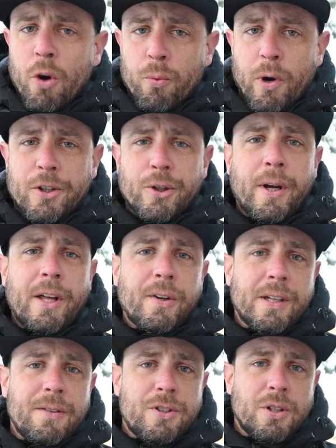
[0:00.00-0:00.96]

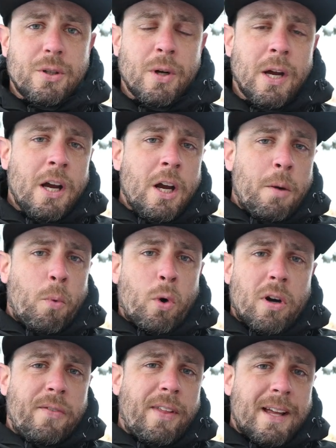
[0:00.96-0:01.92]
Retrohale gives you
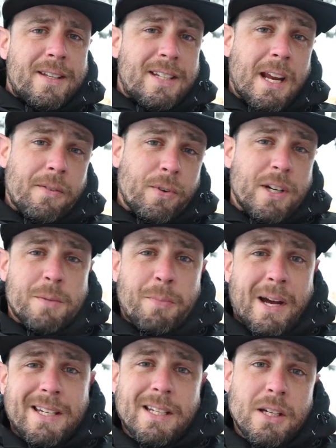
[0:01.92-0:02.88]
more of that savory
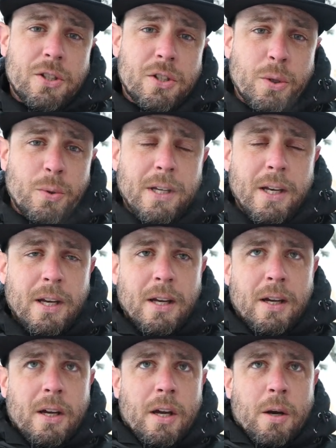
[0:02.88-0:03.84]
spiciness to it,
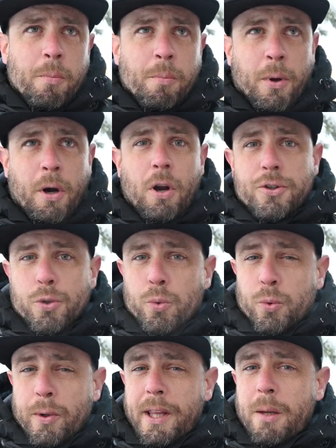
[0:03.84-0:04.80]
but it also
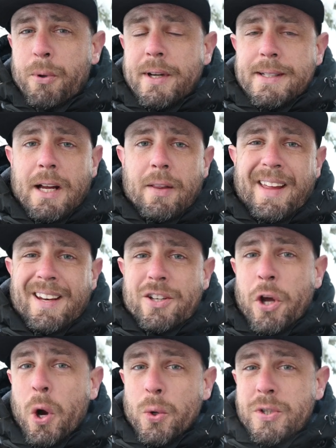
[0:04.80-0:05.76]
really brings out
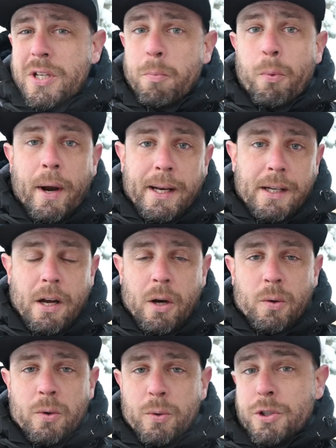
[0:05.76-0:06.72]
that toasted bready
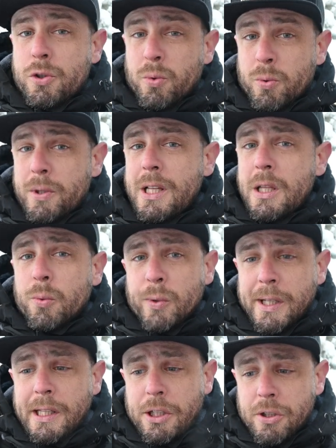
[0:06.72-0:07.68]
note, which is really,
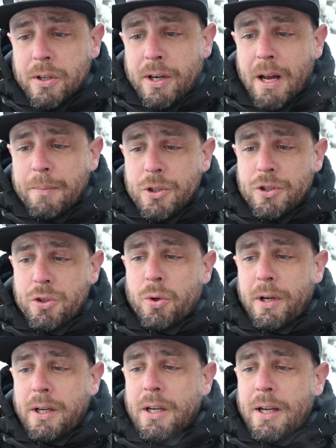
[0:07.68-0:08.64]
really good, and I'm
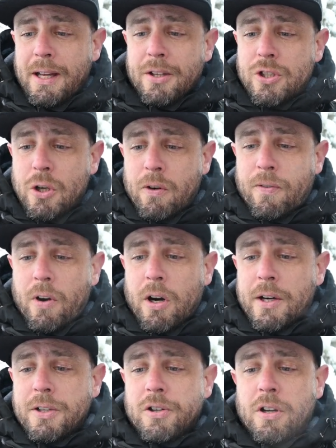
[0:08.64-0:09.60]
enjoying. And so
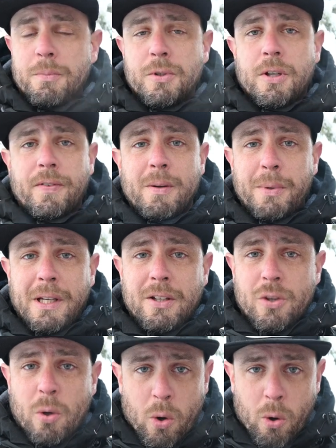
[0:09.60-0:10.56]
far, in terms of it being
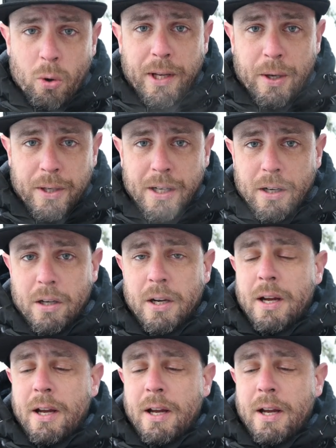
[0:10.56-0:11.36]
so cold out here,